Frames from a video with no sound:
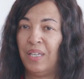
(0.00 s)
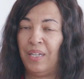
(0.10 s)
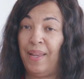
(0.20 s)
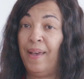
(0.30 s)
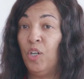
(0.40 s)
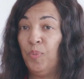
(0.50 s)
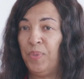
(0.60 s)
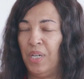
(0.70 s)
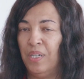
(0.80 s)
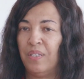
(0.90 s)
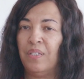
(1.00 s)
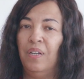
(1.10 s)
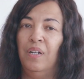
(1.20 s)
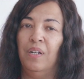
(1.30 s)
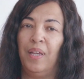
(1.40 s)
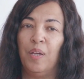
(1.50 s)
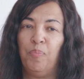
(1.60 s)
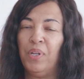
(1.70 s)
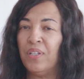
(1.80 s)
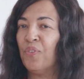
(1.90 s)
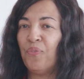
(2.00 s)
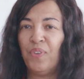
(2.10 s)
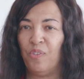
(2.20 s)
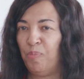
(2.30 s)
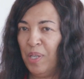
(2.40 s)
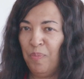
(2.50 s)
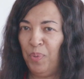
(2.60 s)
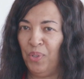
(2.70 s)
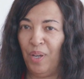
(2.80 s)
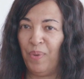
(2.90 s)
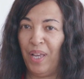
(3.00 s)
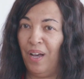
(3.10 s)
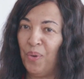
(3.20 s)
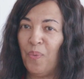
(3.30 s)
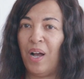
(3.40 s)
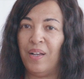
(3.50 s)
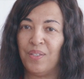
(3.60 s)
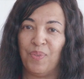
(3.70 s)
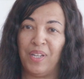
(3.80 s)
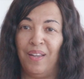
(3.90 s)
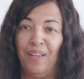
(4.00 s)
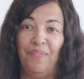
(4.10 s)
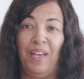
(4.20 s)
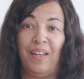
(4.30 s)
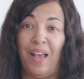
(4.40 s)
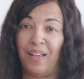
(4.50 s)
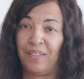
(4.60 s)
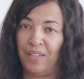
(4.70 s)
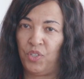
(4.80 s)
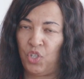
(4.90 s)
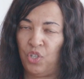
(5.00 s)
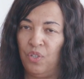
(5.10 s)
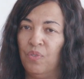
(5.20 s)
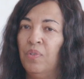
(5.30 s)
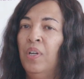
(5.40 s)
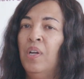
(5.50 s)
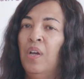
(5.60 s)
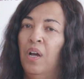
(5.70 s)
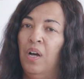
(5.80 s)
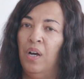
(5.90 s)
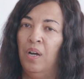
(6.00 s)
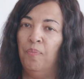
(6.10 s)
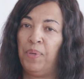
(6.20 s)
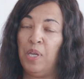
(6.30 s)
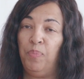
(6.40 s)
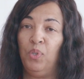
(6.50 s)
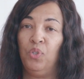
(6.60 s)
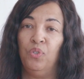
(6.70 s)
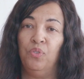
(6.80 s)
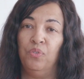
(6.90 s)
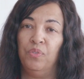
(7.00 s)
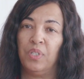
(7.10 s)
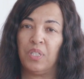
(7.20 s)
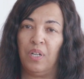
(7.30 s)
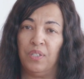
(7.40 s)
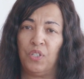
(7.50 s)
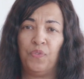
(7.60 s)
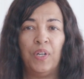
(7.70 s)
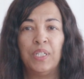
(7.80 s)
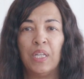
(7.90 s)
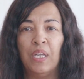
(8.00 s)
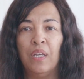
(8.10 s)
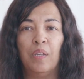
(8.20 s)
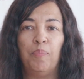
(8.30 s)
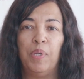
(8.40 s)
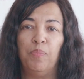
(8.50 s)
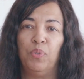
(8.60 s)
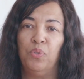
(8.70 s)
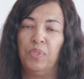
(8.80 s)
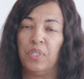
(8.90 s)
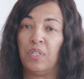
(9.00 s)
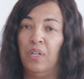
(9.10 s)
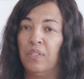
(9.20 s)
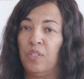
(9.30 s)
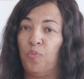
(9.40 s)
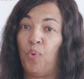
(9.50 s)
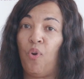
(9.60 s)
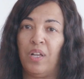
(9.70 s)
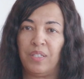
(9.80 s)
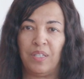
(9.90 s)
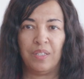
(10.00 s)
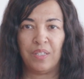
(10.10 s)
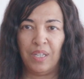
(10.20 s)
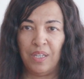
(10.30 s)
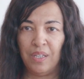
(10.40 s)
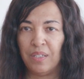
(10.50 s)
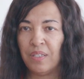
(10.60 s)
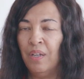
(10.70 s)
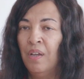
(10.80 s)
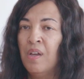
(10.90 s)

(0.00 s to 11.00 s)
that it helped us. It put us in front of people that we otherwise would not have had access to. People who discussed funding, people who discussed processes,